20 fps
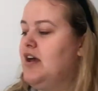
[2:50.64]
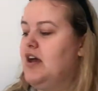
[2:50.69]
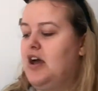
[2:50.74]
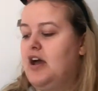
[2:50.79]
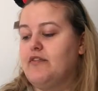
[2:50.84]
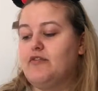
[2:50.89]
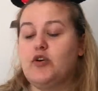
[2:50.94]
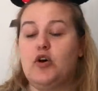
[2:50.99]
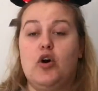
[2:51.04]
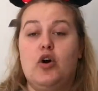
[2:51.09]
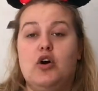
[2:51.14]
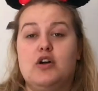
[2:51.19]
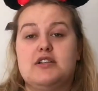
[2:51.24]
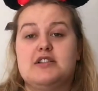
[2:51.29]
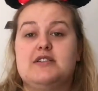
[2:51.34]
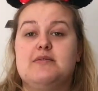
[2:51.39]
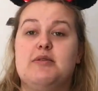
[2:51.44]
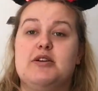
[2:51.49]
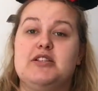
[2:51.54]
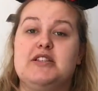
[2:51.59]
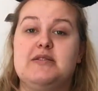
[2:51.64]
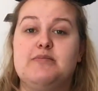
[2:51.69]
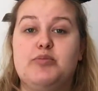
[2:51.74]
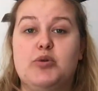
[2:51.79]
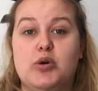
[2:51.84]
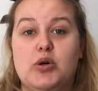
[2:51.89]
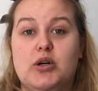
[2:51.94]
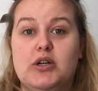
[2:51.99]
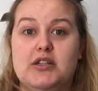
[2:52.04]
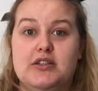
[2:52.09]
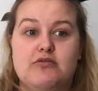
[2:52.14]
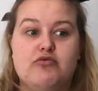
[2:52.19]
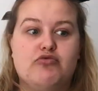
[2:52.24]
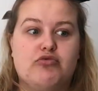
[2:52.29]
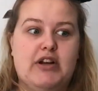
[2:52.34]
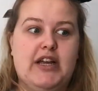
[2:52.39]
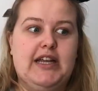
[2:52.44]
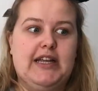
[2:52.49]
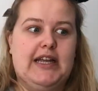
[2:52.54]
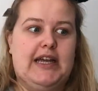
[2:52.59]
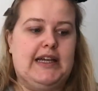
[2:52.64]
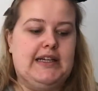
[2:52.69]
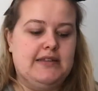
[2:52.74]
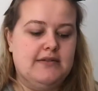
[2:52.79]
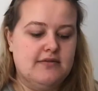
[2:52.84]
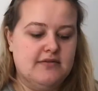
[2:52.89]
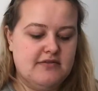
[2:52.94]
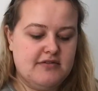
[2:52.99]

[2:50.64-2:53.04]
Of course, the most important, really,